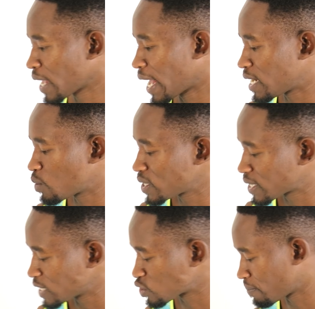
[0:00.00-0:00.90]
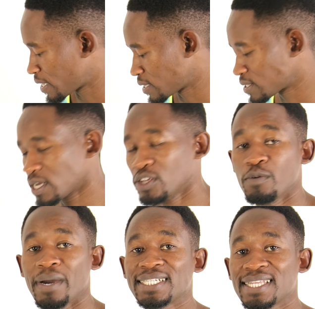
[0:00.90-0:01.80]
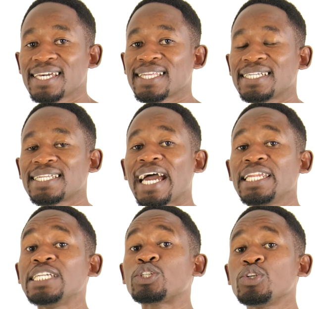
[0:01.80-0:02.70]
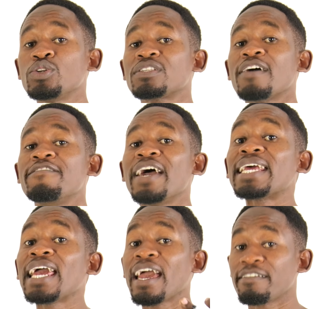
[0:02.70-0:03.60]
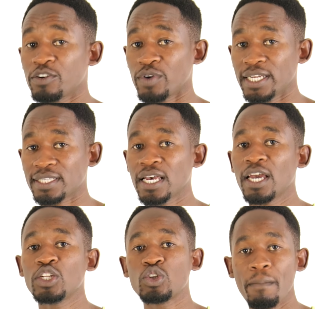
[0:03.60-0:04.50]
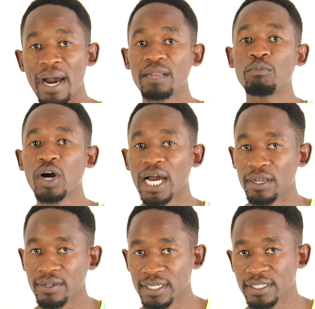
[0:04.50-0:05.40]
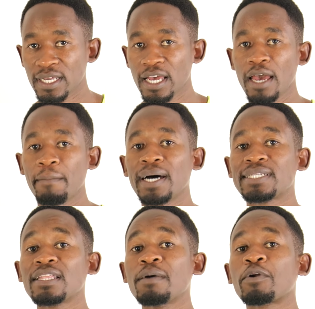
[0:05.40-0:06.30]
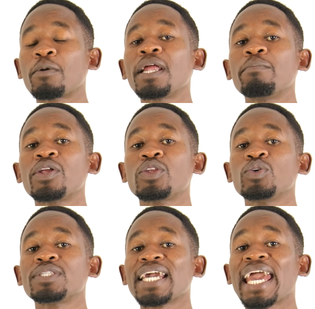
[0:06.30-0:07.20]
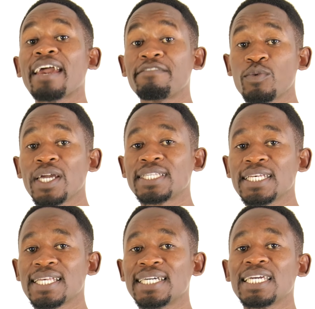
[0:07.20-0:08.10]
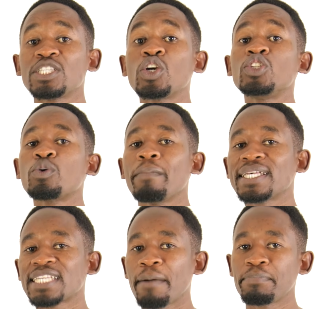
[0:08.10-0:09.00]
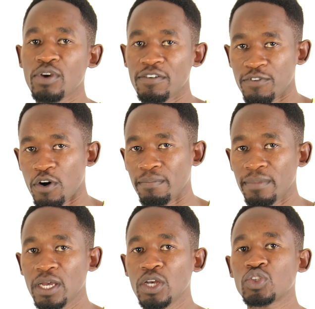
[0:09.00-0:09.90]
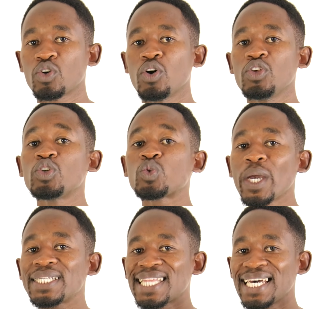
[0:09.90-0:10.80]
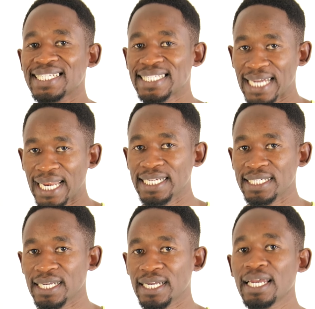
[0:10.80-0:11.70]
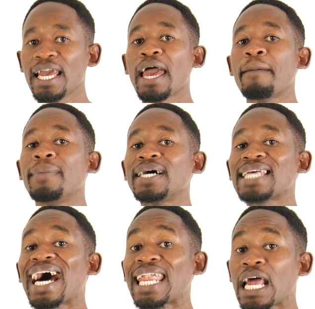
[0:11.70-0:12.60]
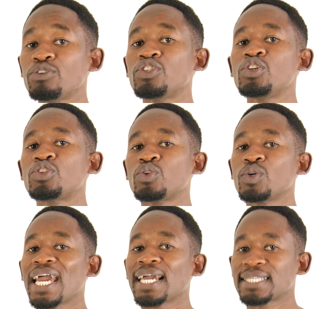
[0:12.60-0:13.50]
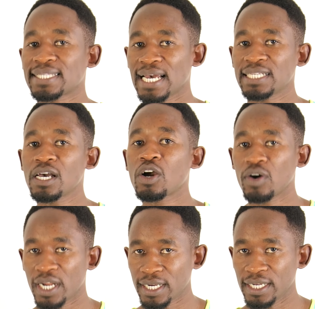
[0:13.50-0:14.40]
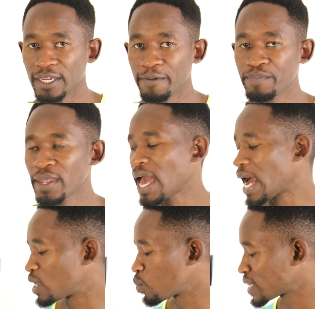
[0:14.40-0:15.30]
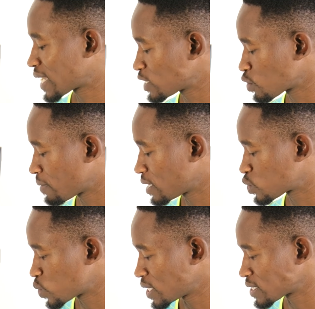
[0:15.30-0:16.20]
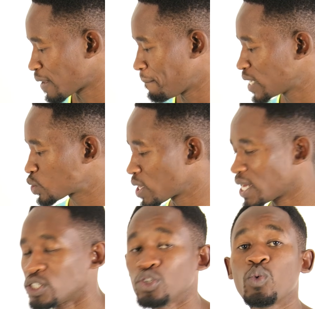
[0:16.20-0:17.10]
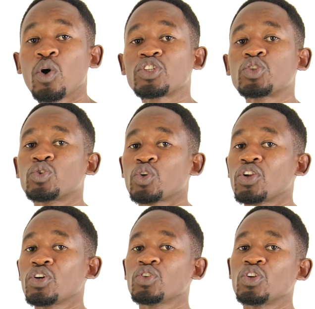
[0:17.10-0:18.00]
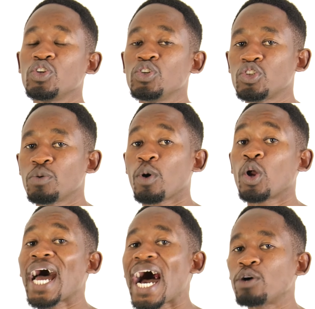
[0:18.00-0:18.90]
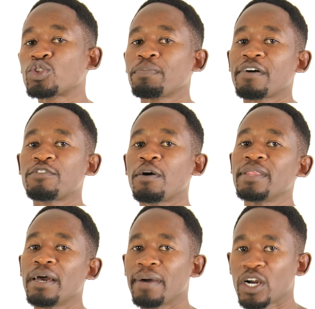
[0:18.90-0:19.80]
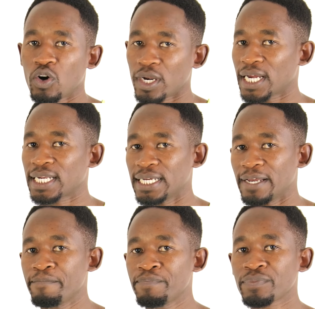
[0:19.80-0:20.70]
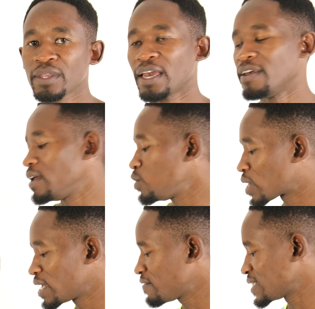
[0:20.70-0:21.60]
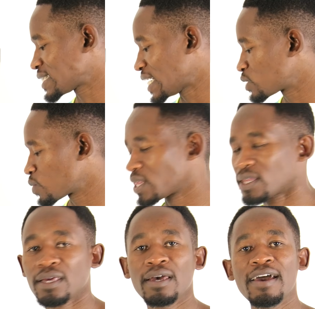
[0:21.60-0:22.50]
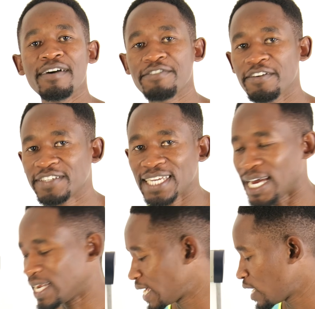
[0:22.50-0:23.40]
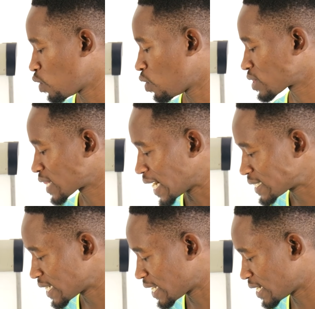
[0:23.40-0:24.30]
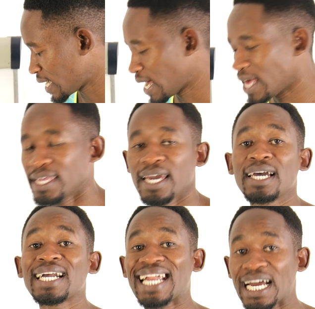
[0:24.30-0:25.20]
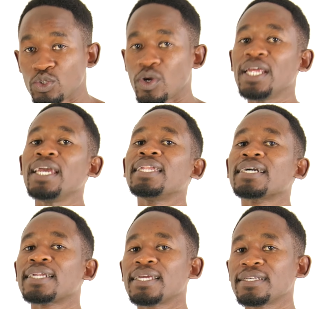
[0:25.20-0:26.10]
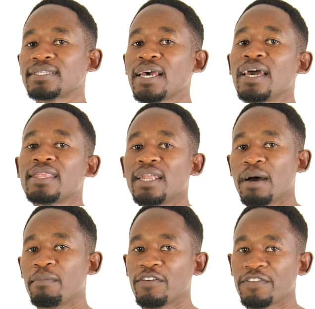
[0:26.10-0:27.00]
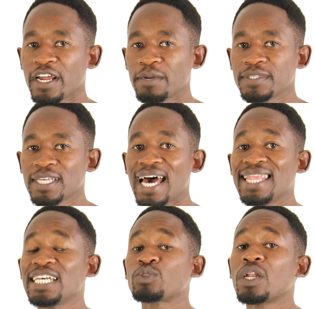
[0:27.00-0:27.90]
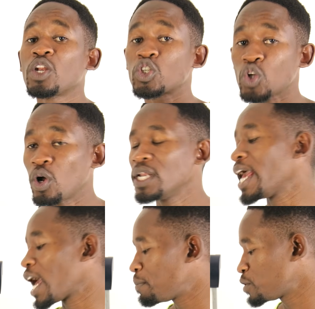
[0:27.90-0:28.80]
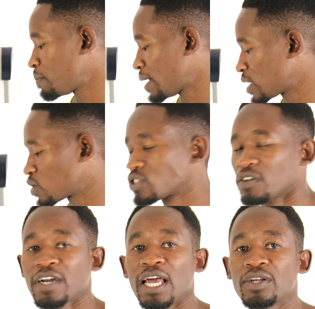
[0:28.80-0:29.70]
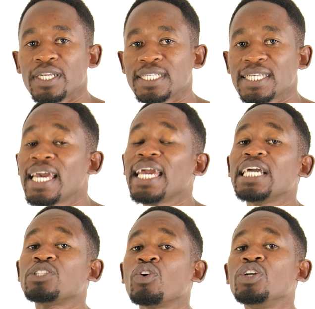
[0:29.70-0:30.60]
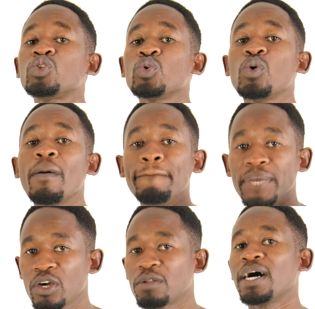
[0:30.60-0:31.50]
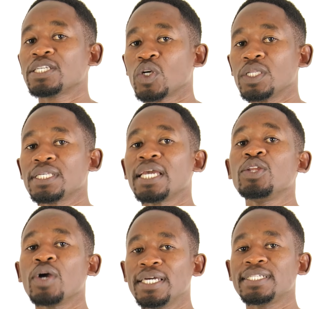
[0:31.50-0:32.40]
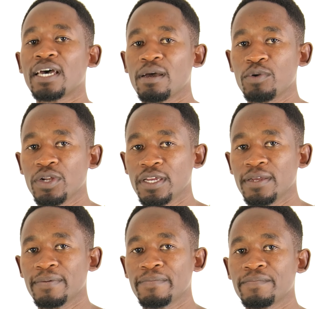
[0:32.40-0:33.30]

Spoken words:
And with kettlebells, you might think that I need to use very heavy weights to burn more calories. But the problem with using heavy weights is that it's going to mess up your form. So use weight that is challenging but allows you to do the exercise correctly. And kettlebell swings, make sure that you watch tutorials on YouTube on how to perform them correctly. You can even start with 50 a day or 30 a day and then gradually increase the number of reps. And this will not only help you burn lots of calories, it's going to build muscles in your entire body.